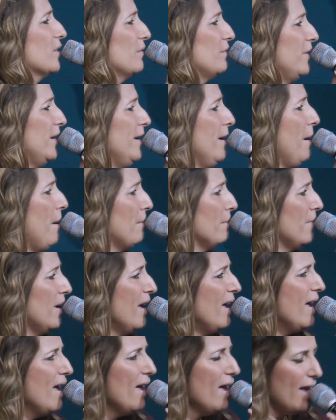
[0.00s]
of him.
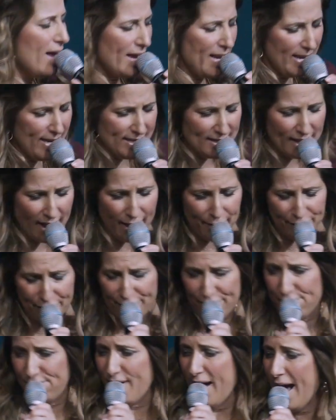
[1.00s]
He's a
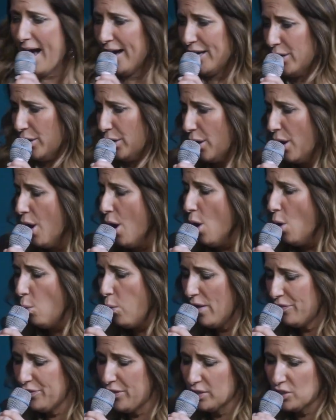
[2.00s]
fire.
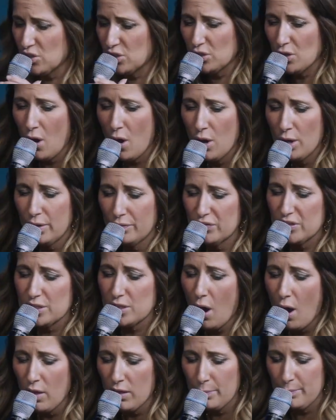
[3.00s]
What the Song of
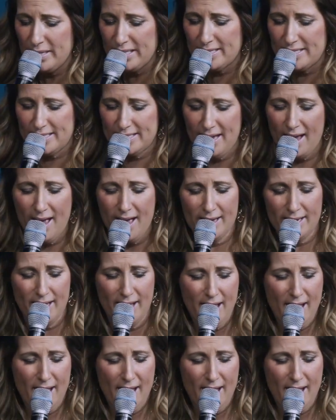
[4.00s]
Solomon said